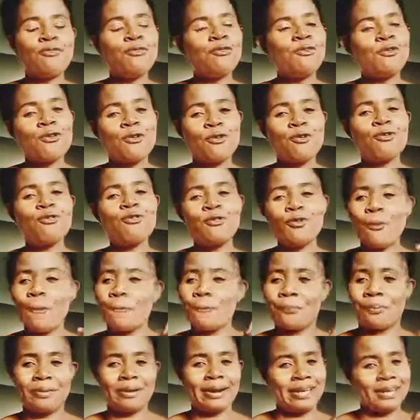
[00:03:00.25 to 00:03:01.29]
you couldn't
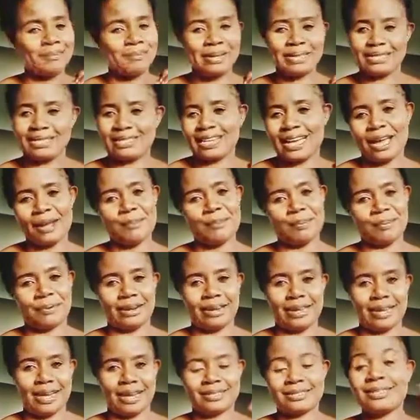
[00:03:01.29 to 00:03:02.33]
pray midnight
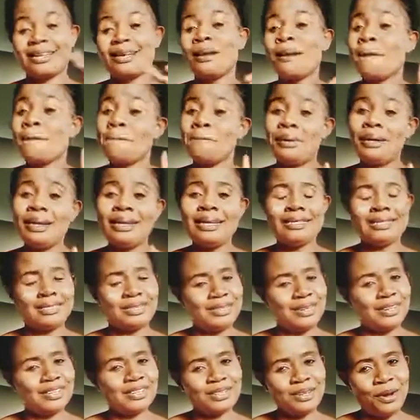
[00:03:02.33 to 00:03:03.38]
prayers, please
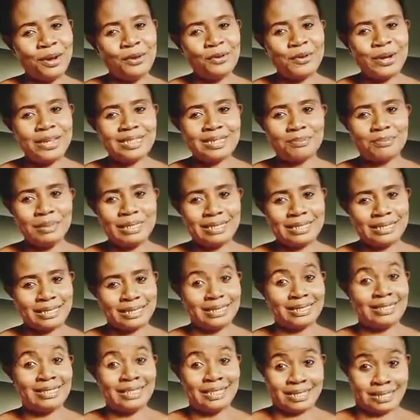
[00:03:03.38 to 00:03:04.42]
don't always miss
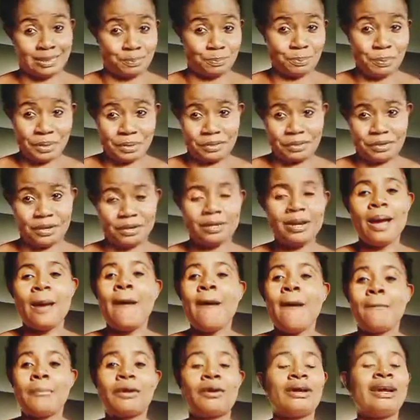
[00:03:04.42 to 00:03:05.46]
this period,
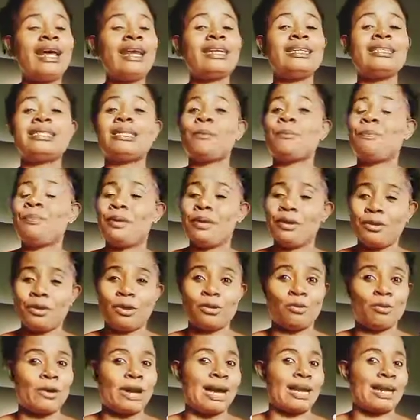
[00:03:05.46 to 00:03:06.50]
because that is the period
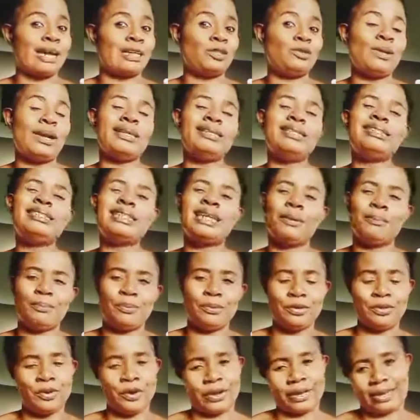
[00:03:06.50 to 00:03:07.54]
you can actually table
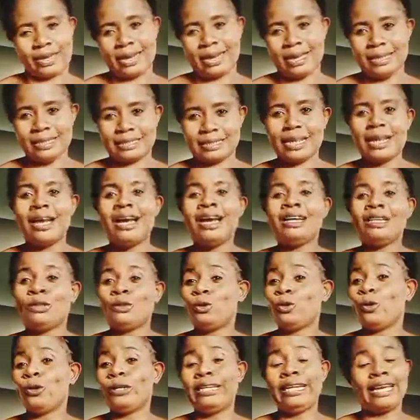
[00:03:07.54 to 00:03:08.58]
your case
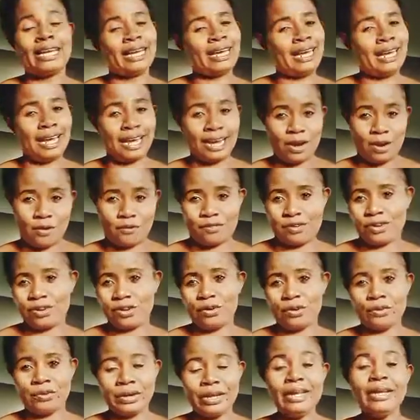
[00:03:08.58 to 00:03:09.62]
to the King of
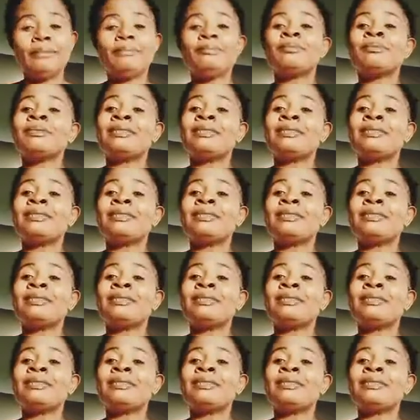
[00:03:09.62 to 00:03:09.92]
Glory,